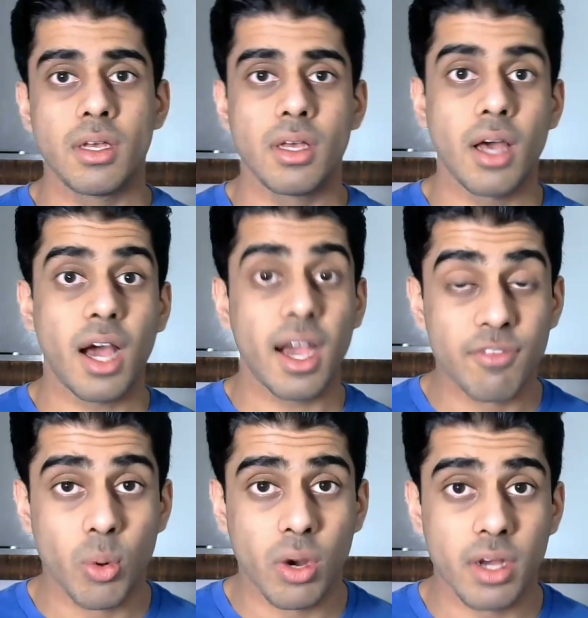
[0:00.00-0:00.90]
Hi
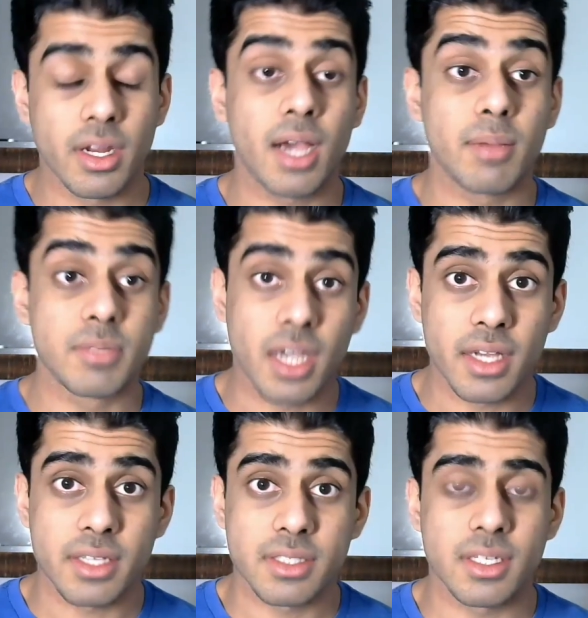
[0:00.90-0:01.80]
everyone, I'm
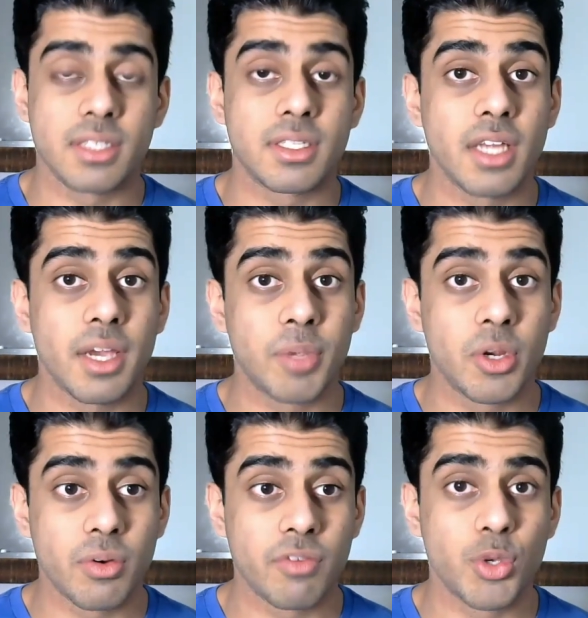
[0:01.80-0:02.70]
Zayas, and today I'm here to
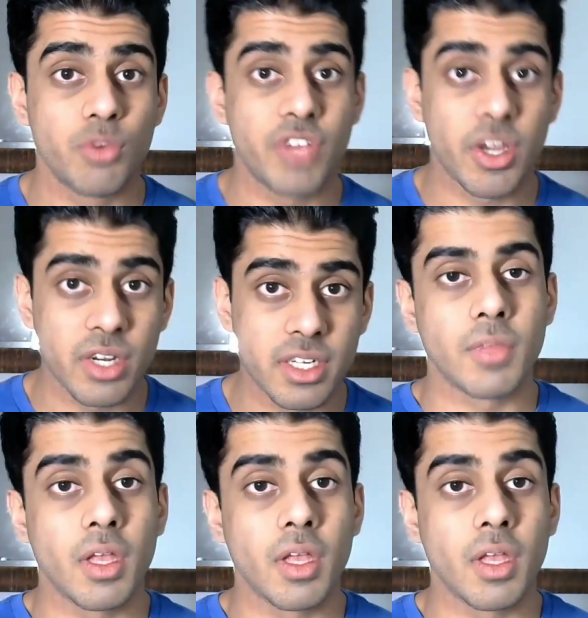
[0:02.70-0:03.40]
review Fairy Tail.